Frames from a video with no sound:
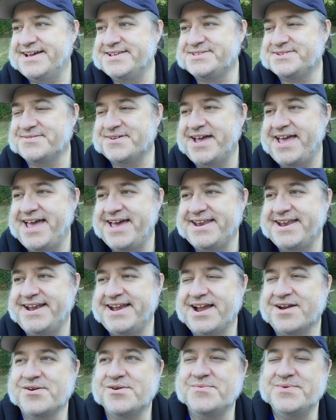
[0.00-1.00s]
So I had a
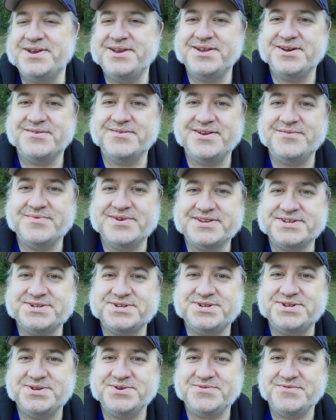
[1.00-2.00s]
narrow window in
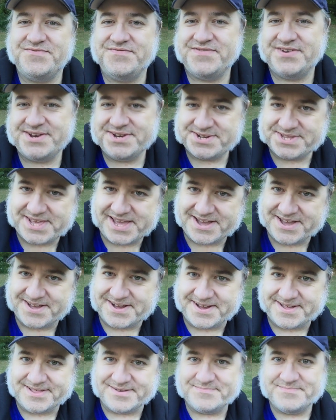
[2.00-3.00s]
which to finish that
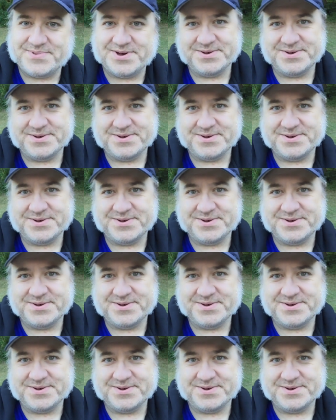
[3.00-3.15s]
column,